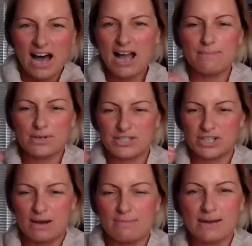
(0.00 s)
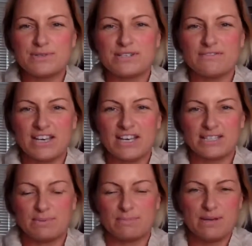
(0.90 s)
I must come out of
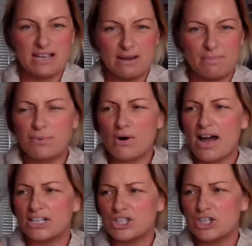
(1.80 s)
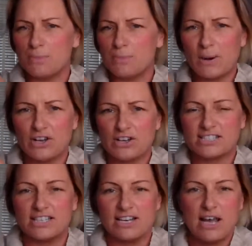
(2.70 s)
this being a brand new
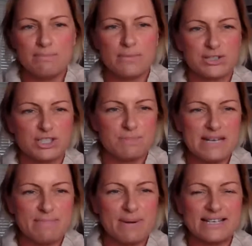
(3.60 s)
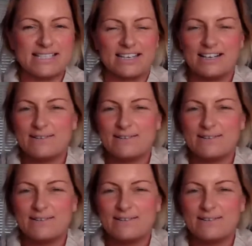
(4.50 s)
person, must be better.